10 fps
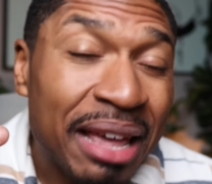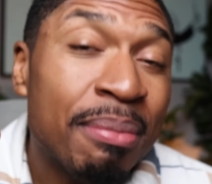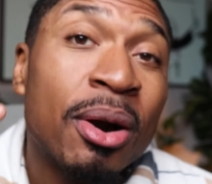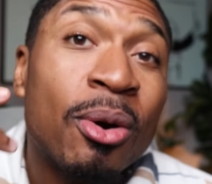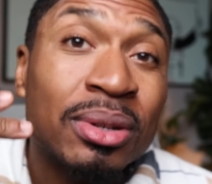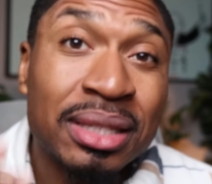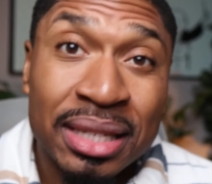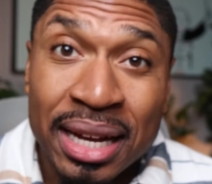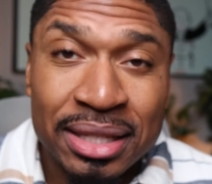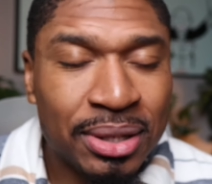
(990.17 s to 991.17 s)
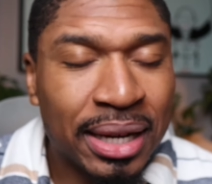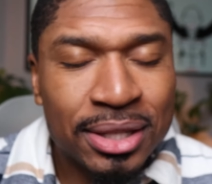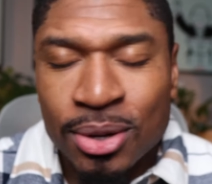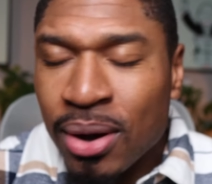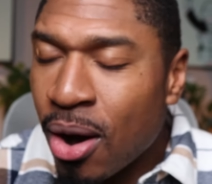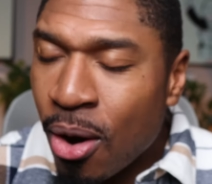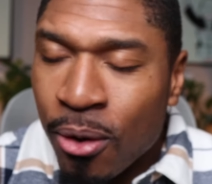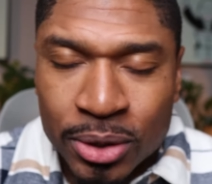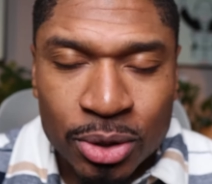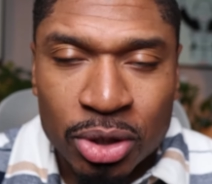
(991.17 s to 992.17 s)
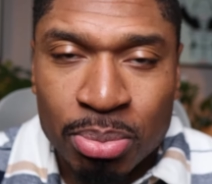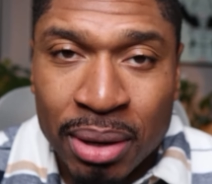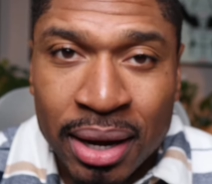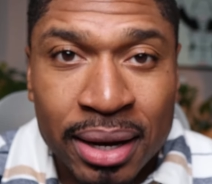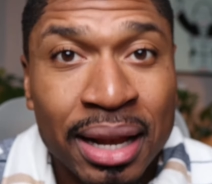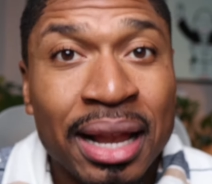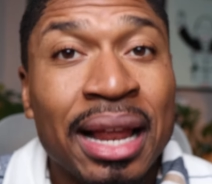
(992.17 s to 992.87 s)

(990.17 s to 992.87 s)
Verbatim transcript: email, or text. You guys know I always respond.